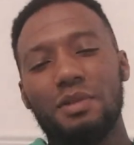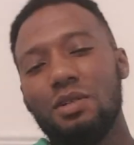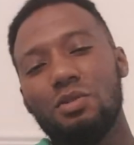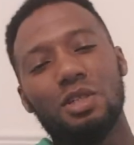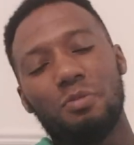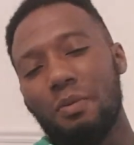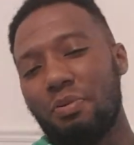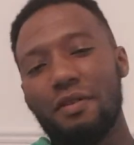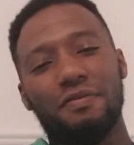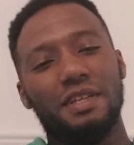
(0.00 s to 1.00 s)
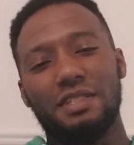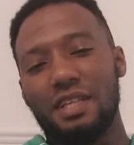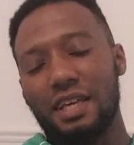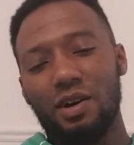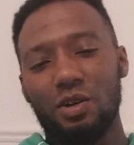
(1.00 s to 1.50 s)
you don't need to be privileged to
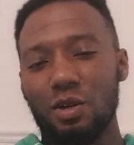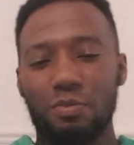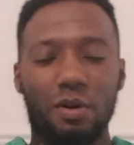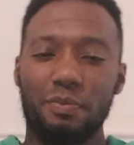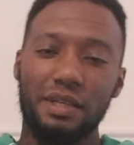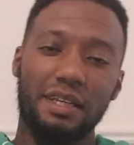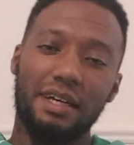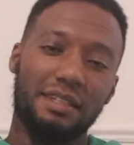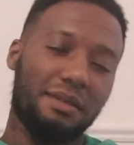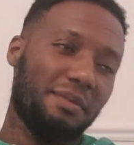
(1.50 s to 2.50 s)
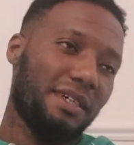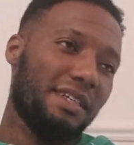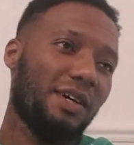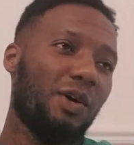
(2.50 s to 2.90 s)
get on a property ladder, blood,